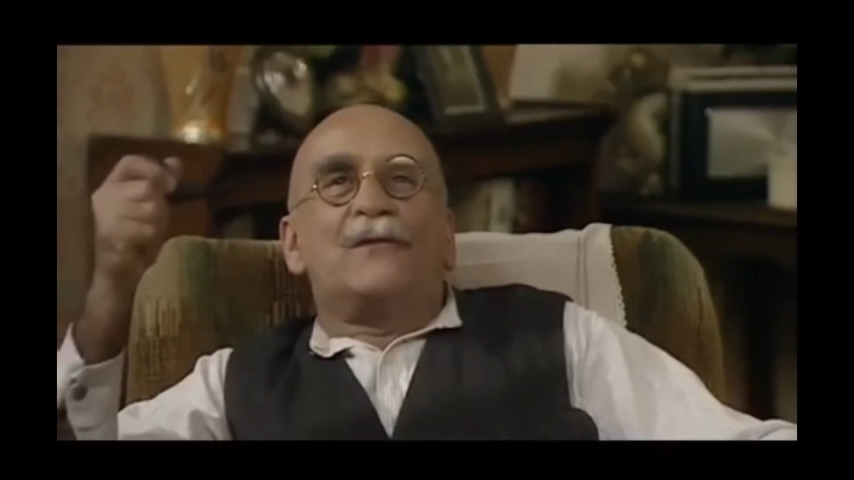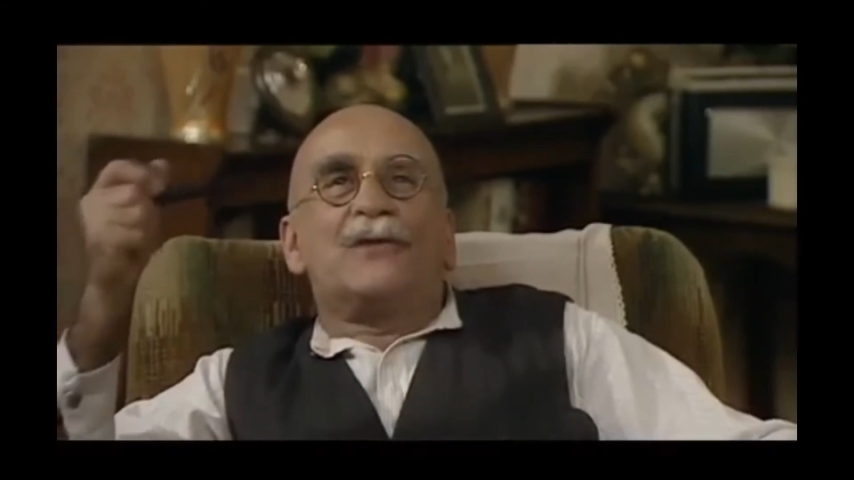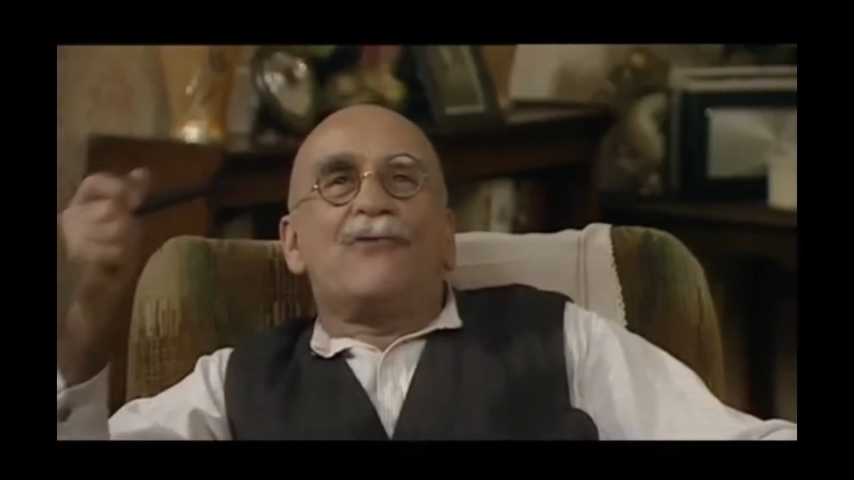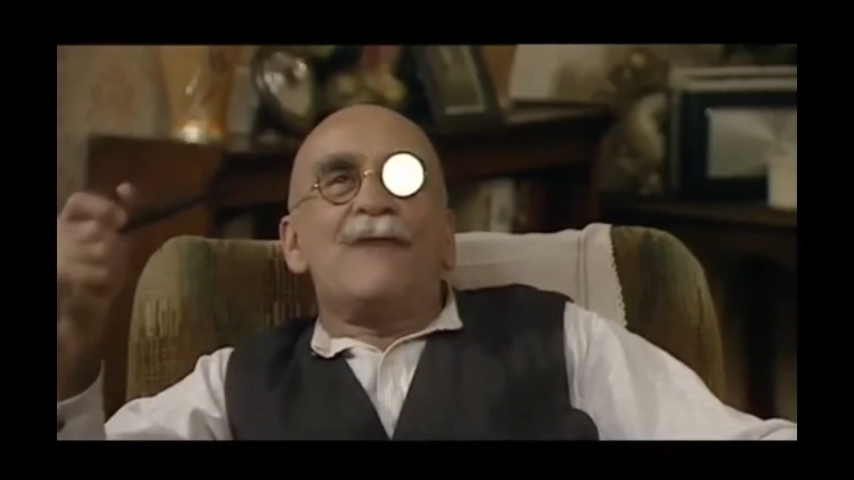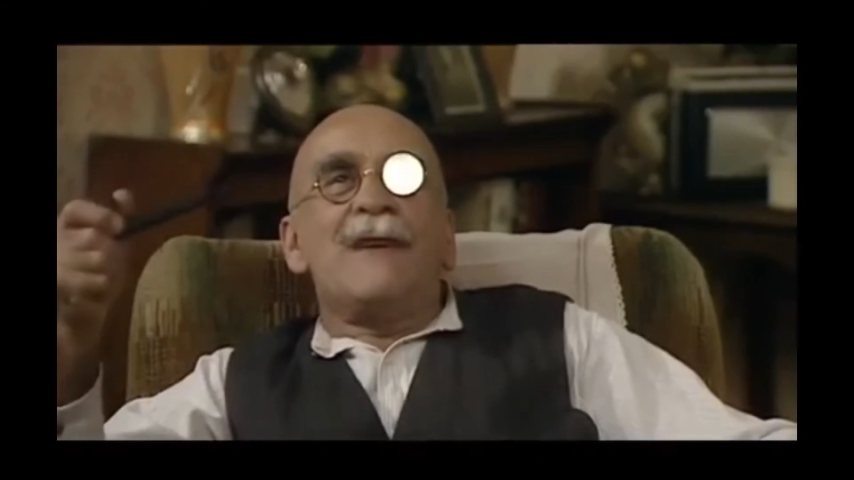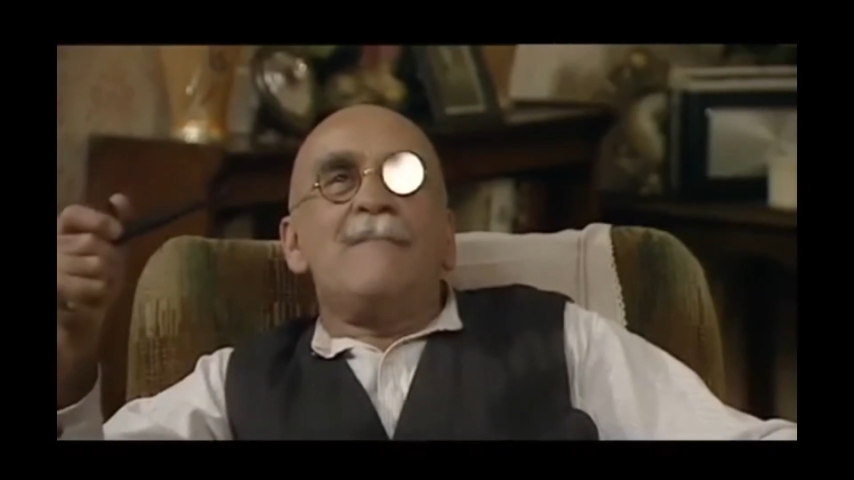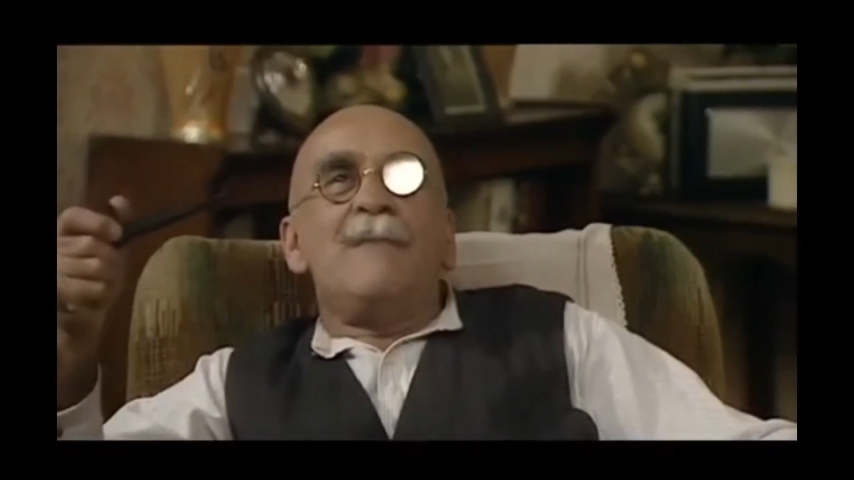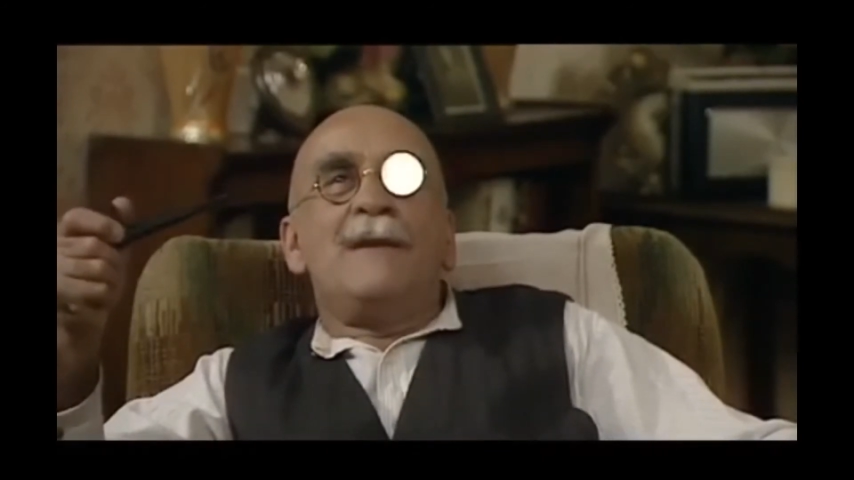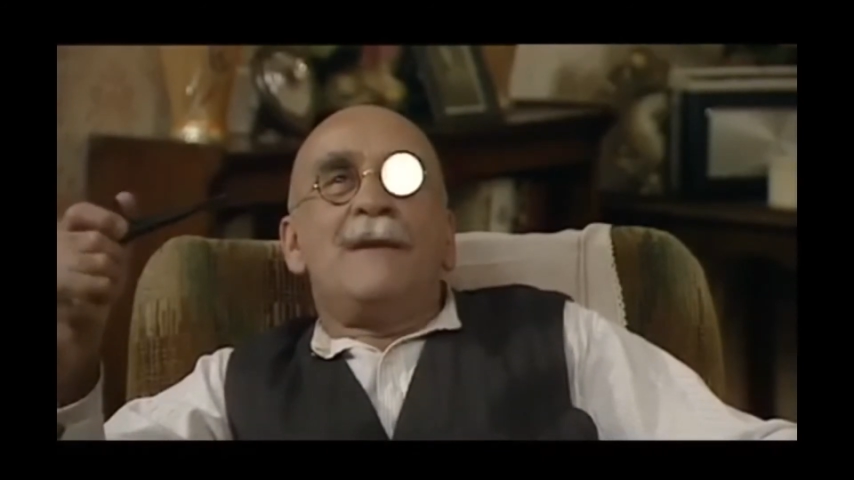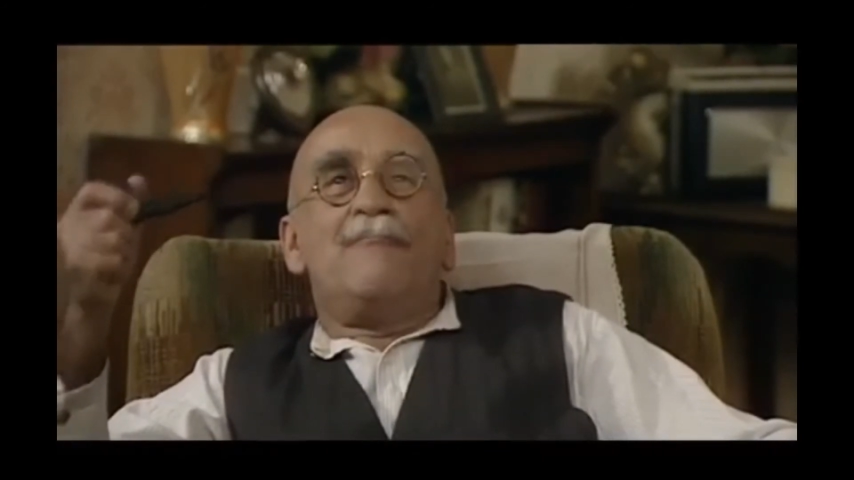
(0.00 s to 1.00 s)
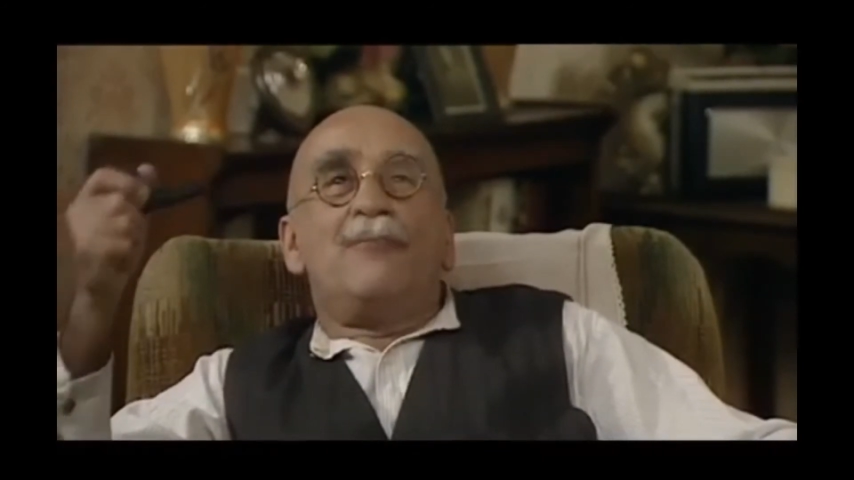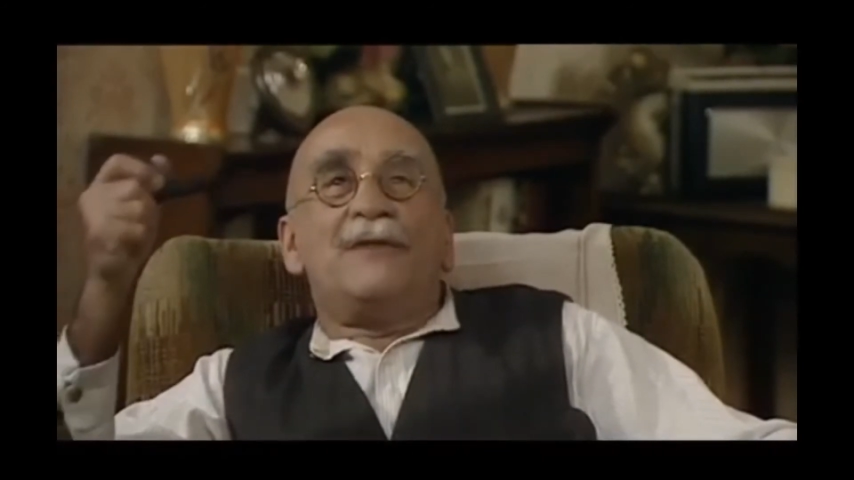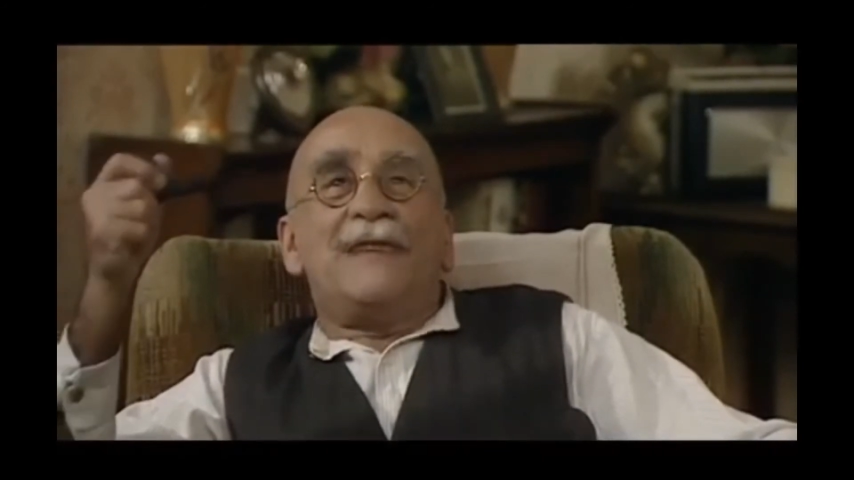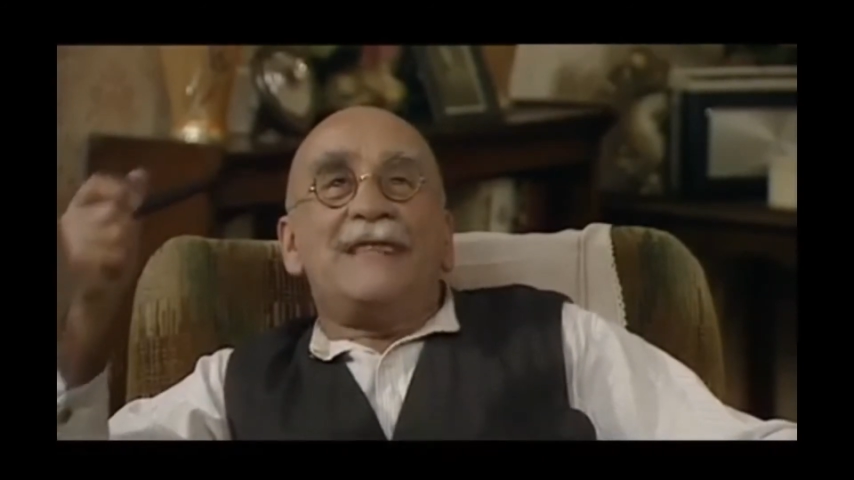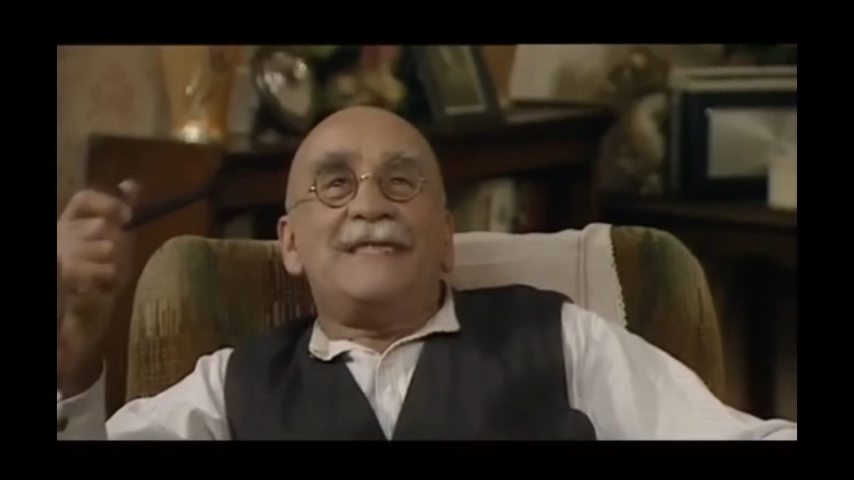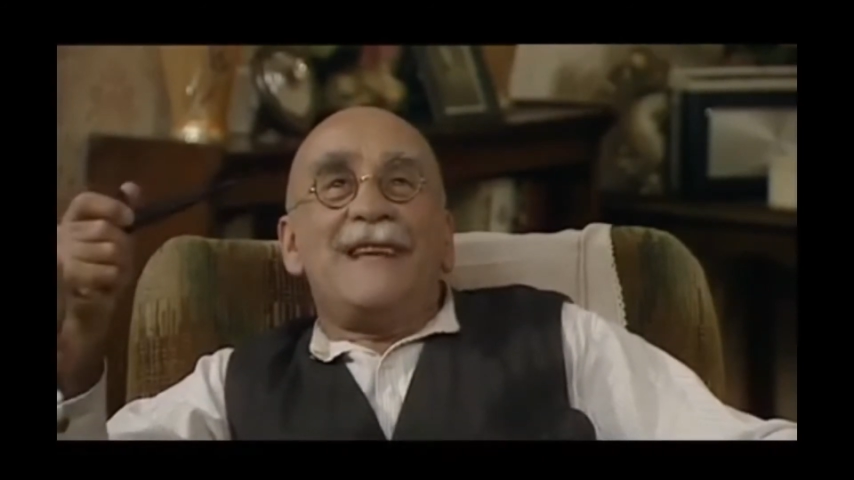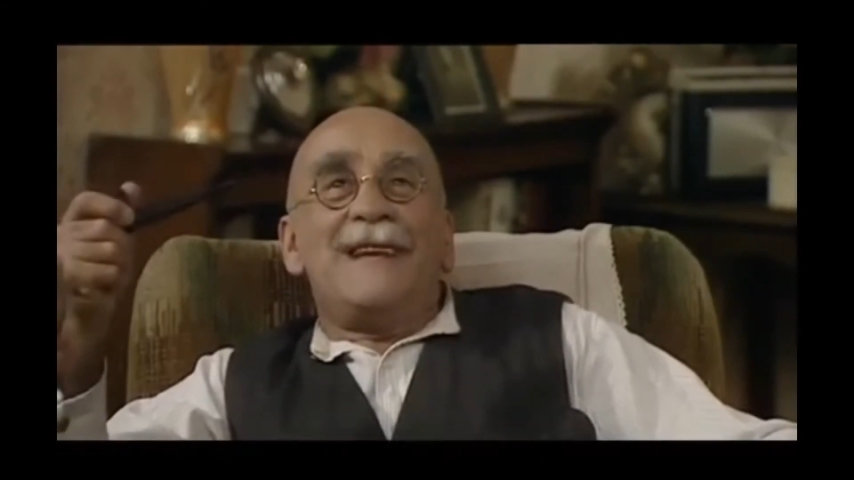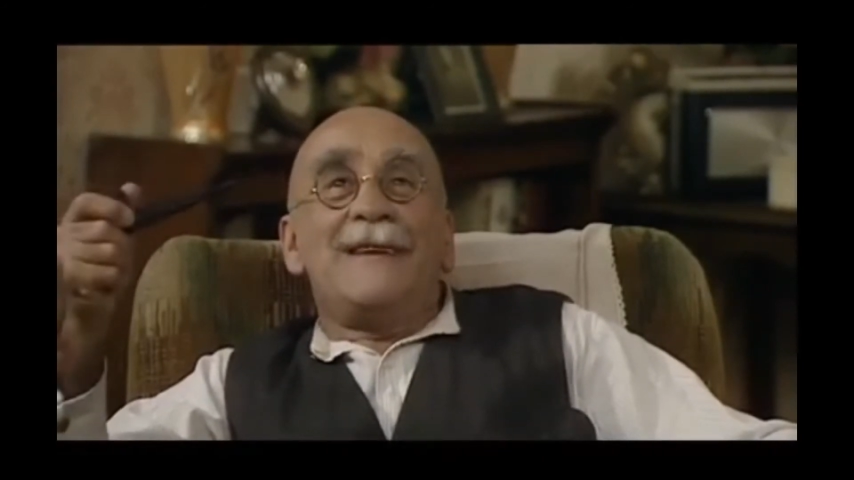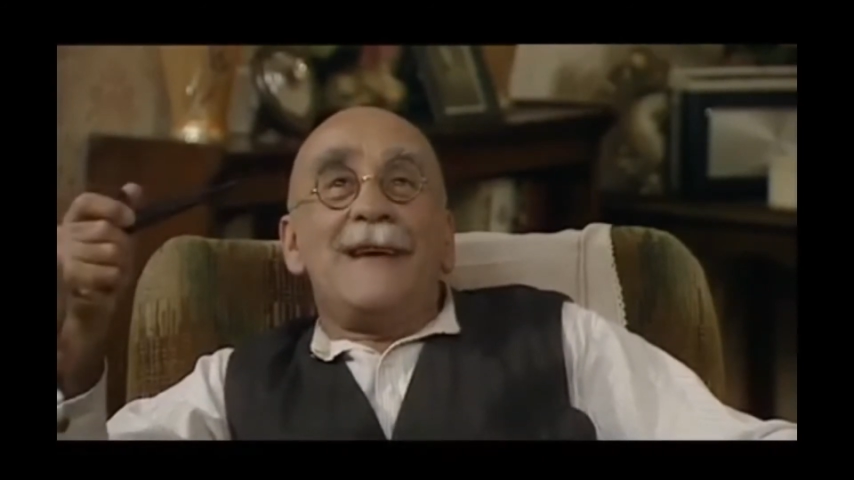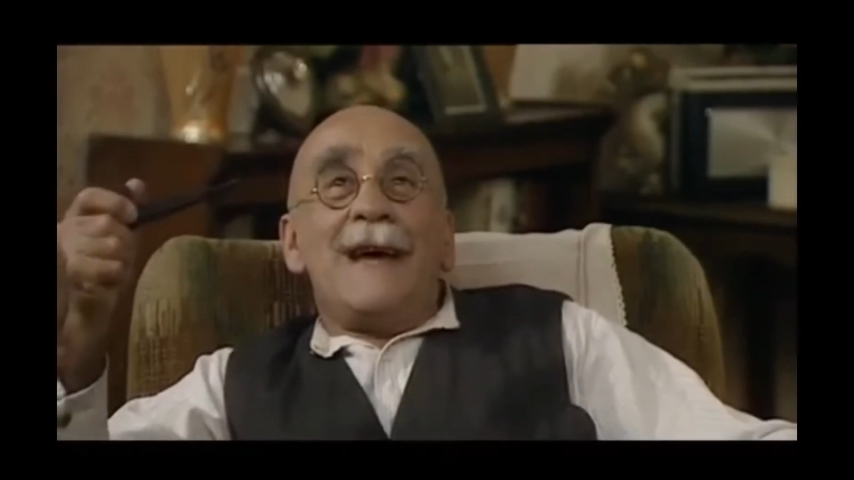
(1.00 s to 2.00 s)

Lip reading: screaming and protesting